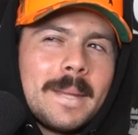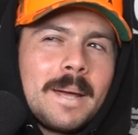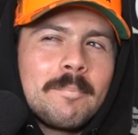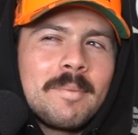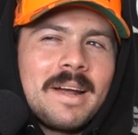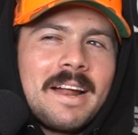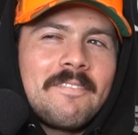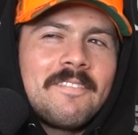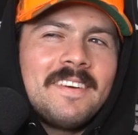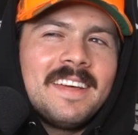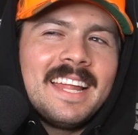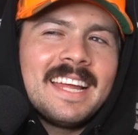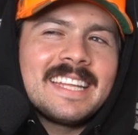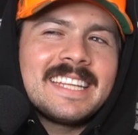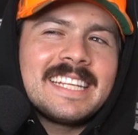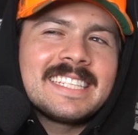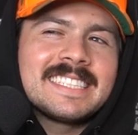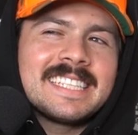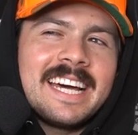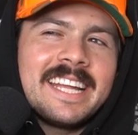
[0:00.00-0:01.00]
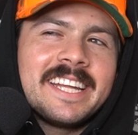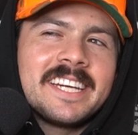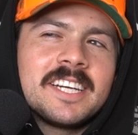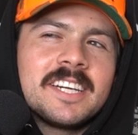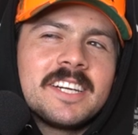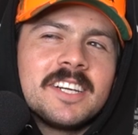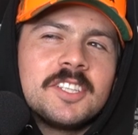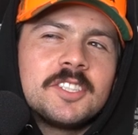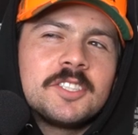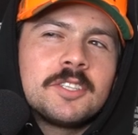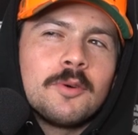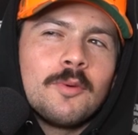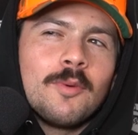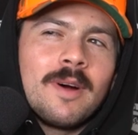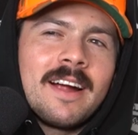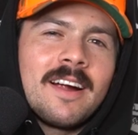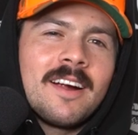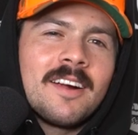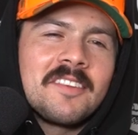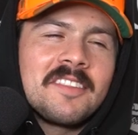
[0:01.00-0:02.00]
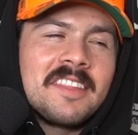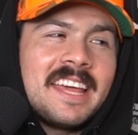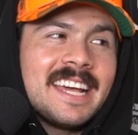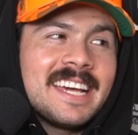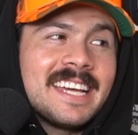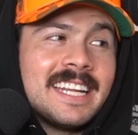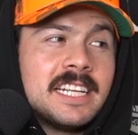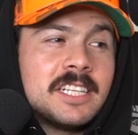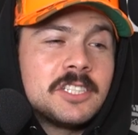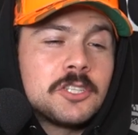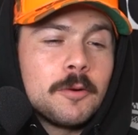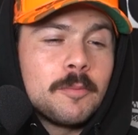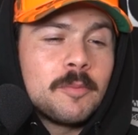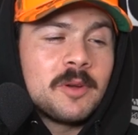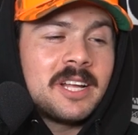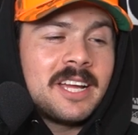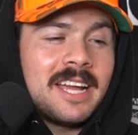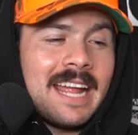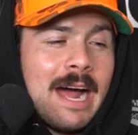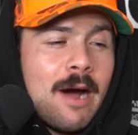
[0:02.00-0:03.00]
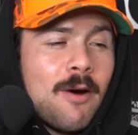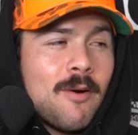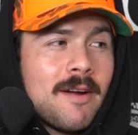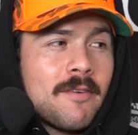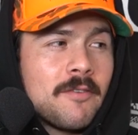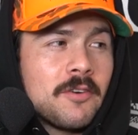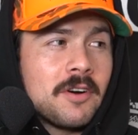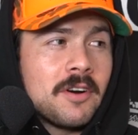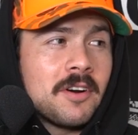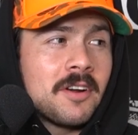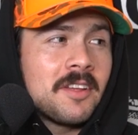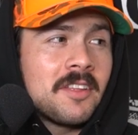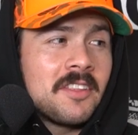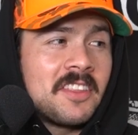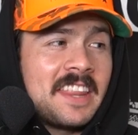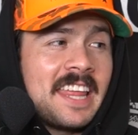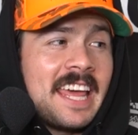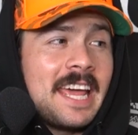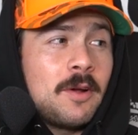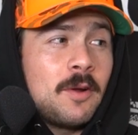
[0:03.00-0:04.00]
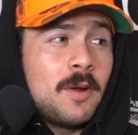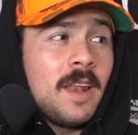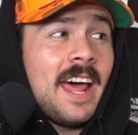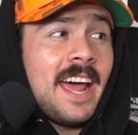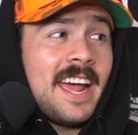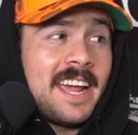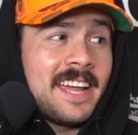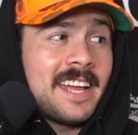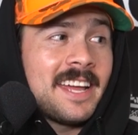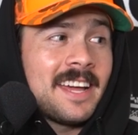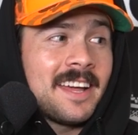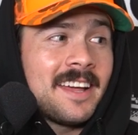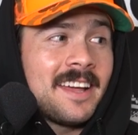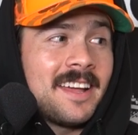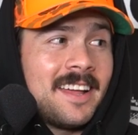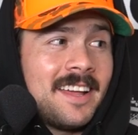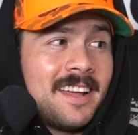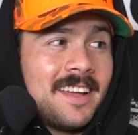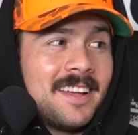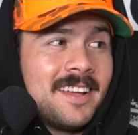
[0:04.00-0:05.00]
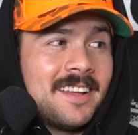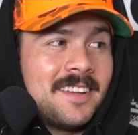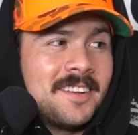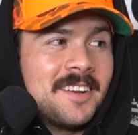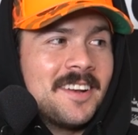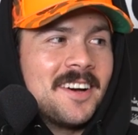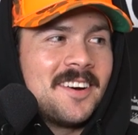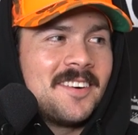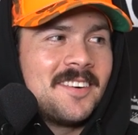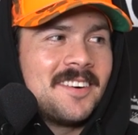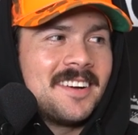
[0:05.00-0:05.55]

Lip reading: But I feel like that's kind of good to where they can interpret it however they like, you know?